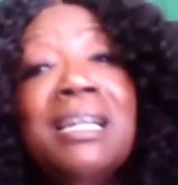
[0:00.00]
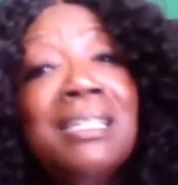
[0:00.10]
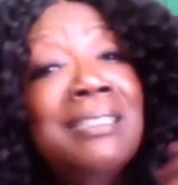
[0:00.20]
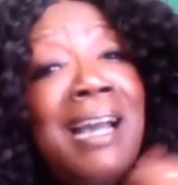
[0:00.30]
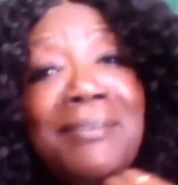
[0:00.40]

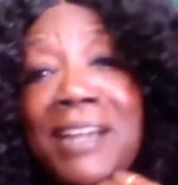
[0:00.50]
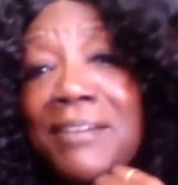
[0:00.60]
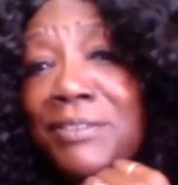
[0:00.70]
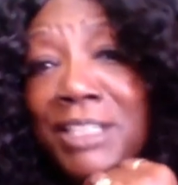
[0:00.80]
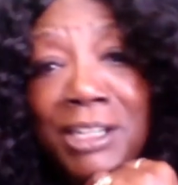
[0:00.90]
because I have to
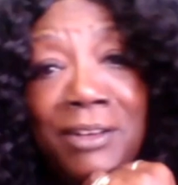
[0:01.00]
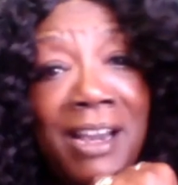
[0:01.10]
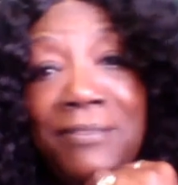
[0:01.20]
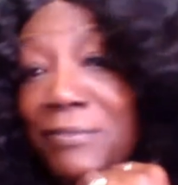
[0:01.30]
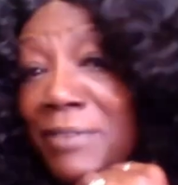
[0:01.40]
have a video
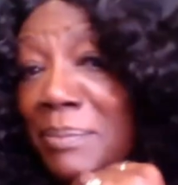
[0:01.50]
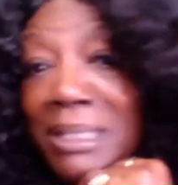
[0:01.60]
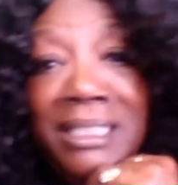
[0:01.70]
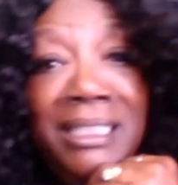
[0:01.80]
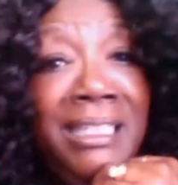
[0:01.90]
every
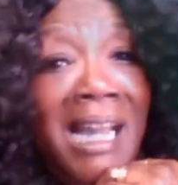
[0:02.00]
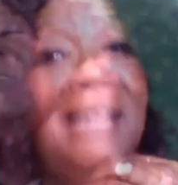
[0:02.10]
Monday